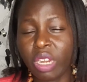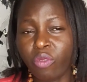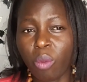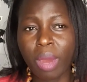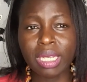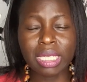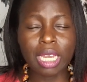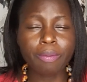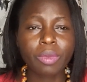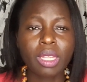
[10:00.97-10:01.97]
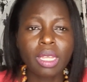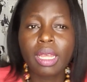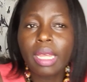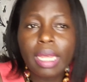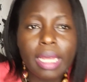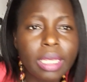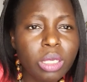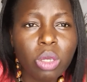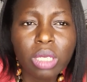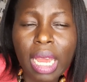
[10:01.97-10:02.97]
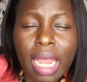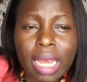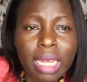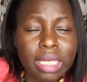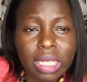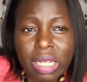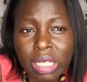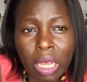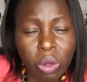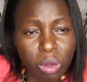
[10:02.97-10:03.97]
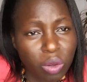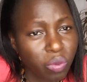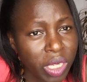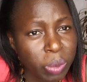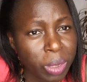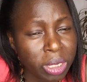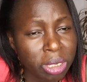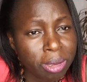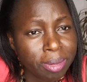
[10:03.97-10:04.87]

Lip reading: rate for Mansa is not a guaranteed return on investment,